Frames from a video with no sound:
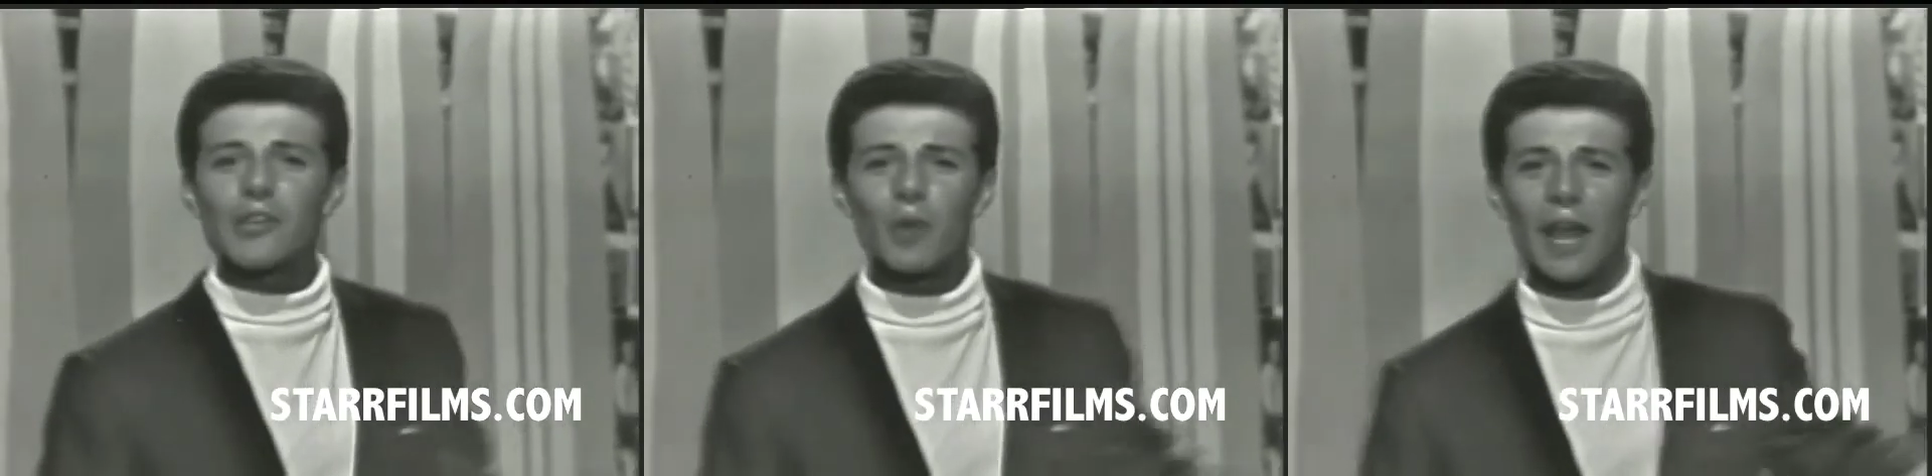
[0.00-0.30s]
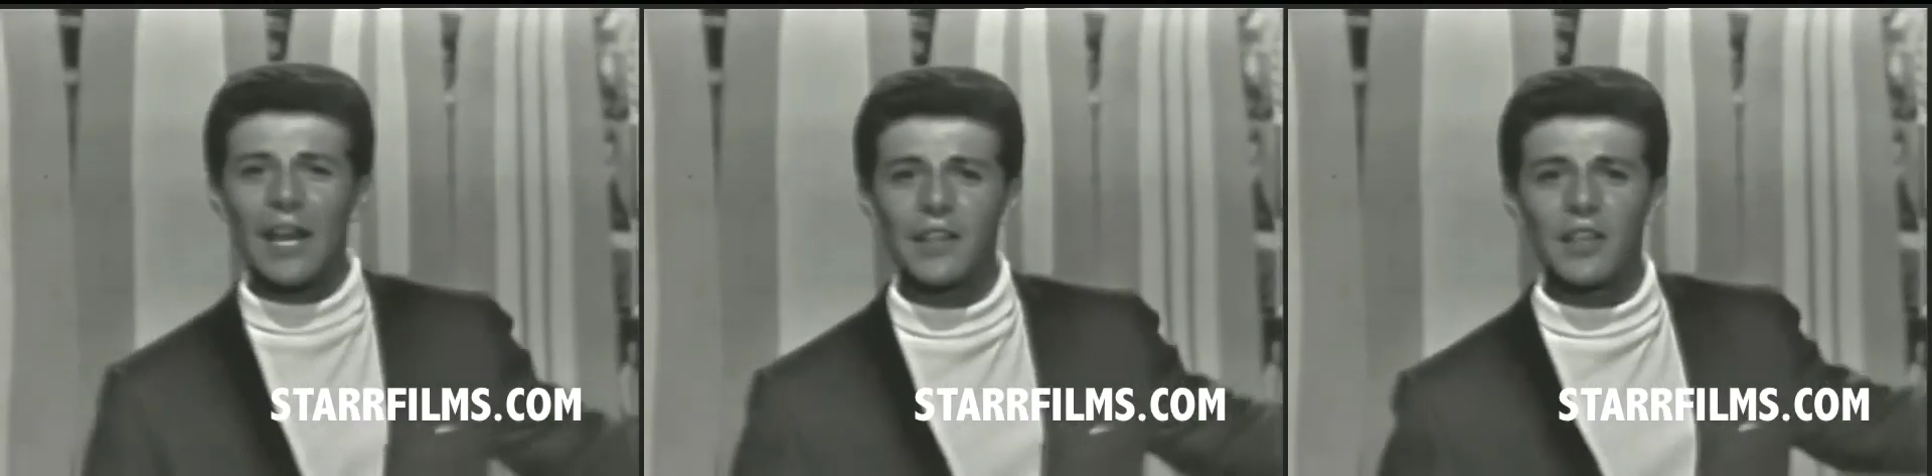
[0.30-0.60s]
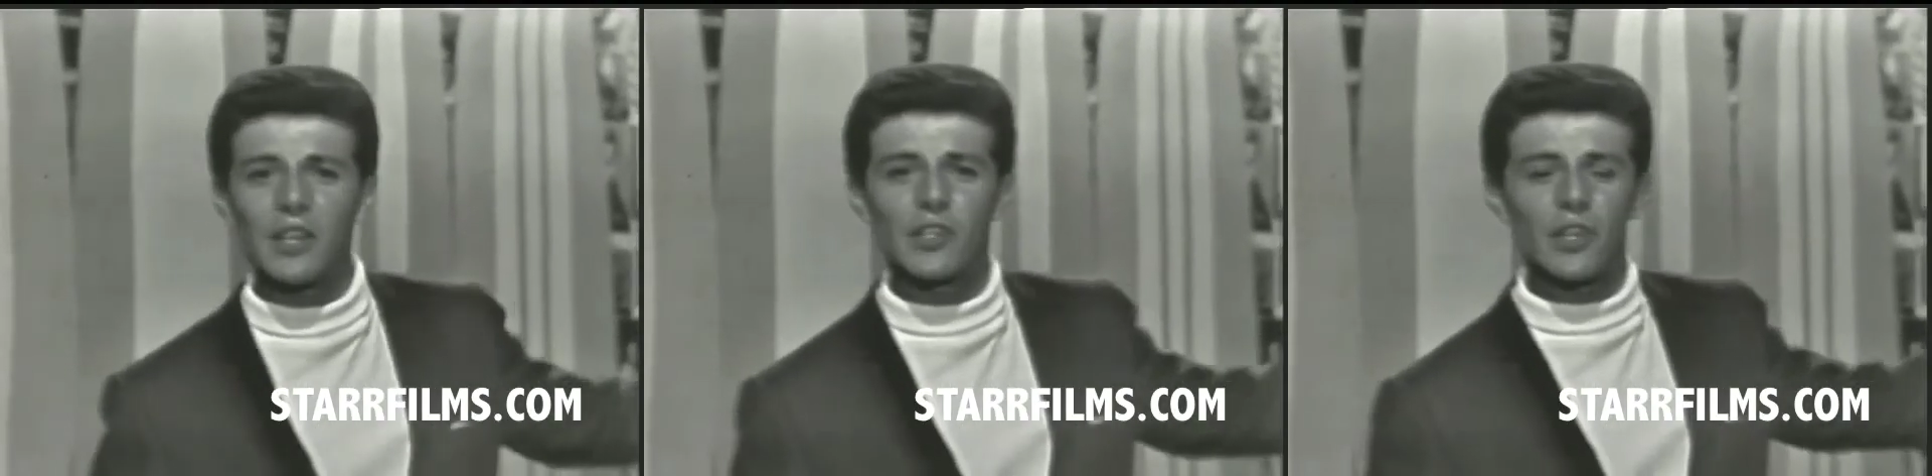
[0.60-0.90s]
we're getting
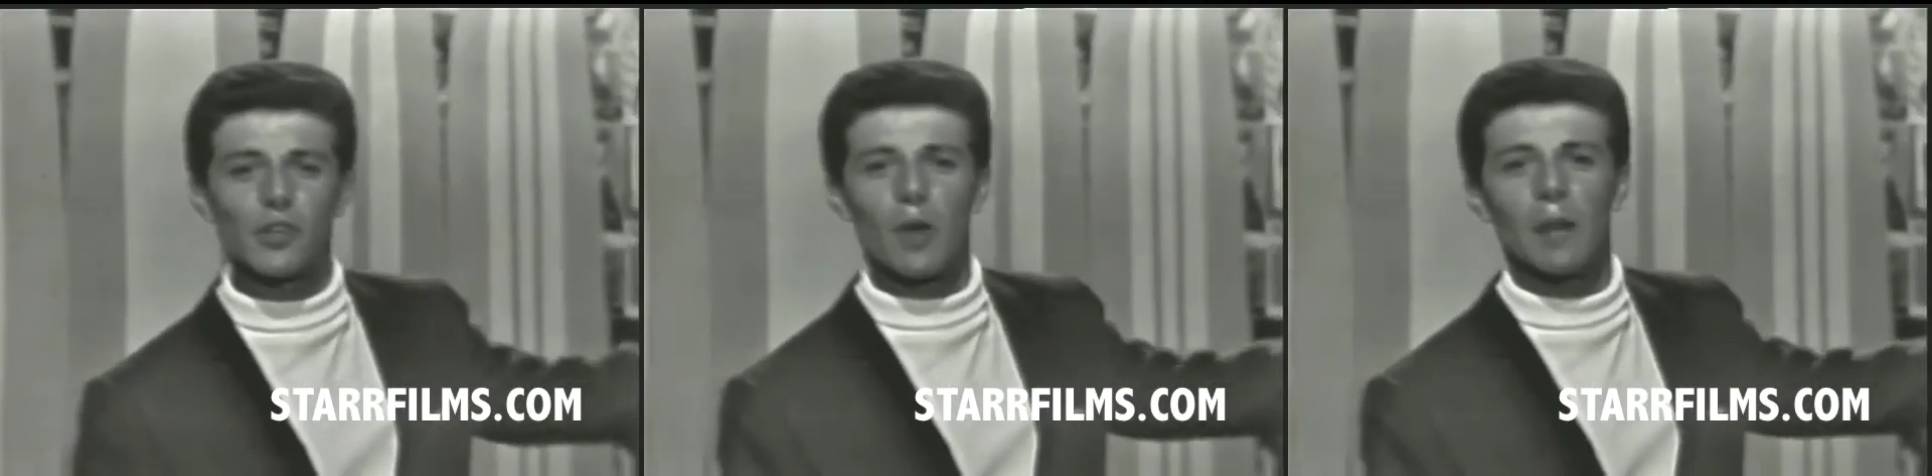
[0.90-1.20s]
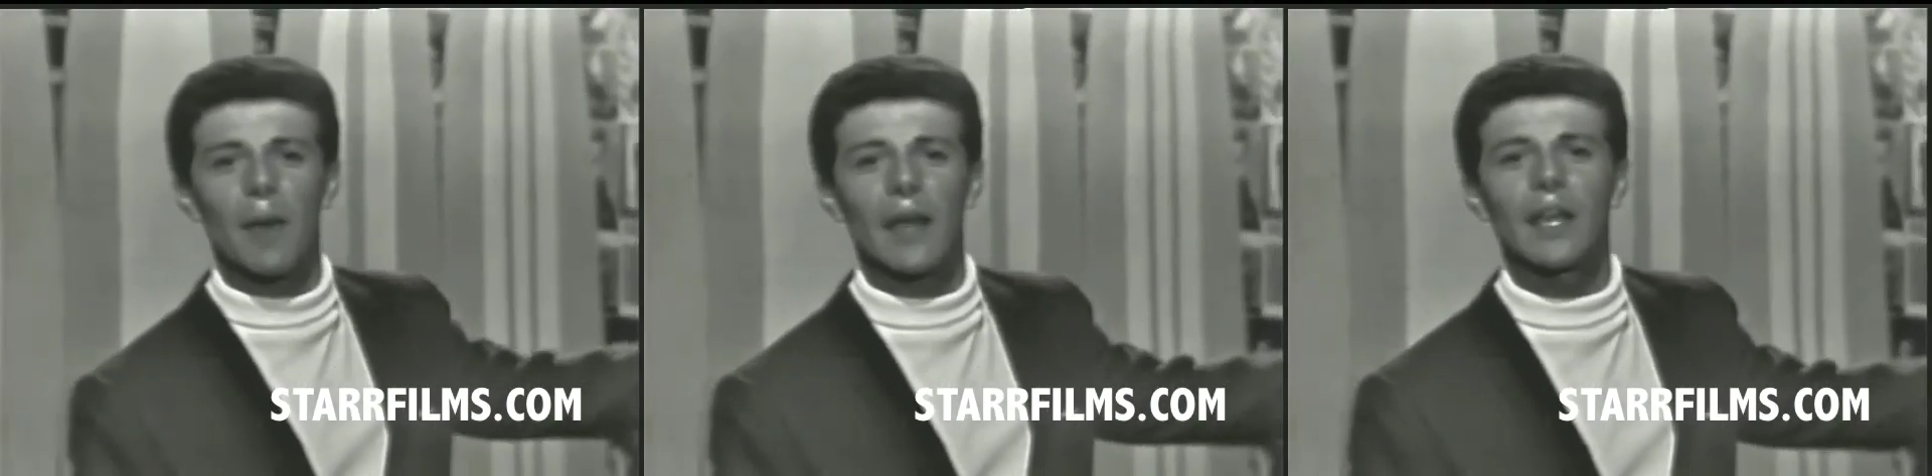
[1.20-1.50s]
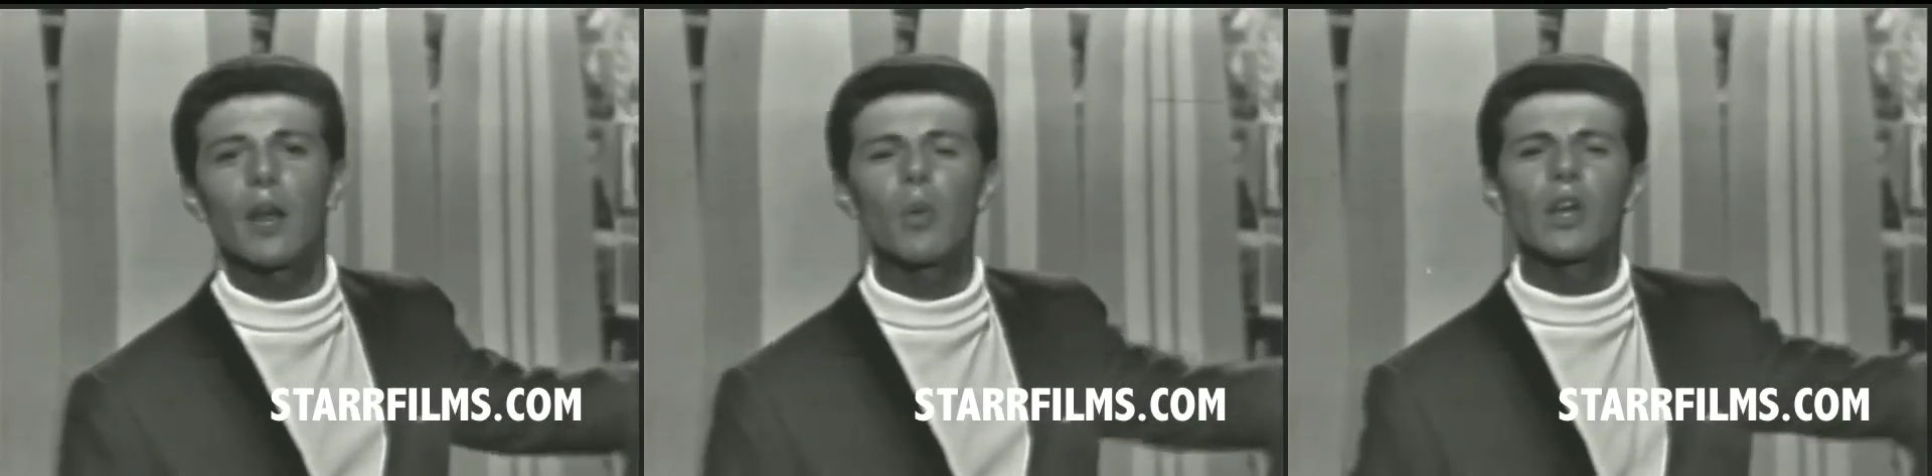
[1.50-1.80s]
things situated back here,
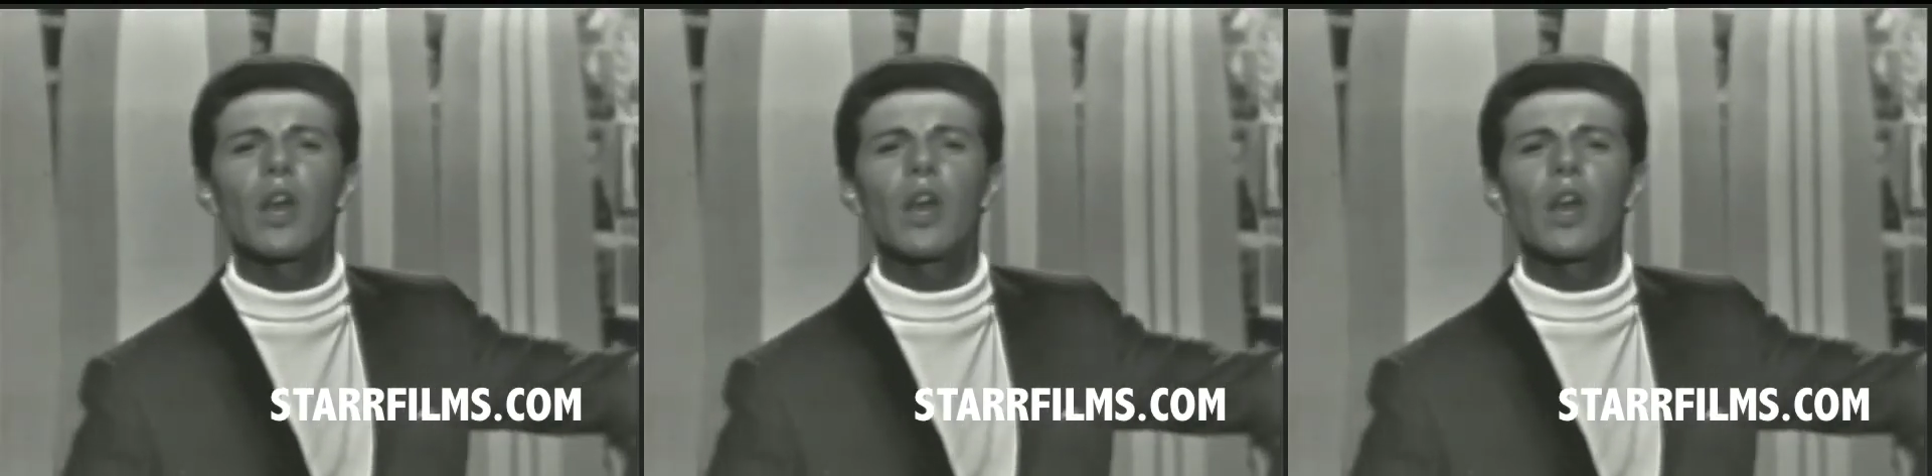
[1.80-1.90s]
we're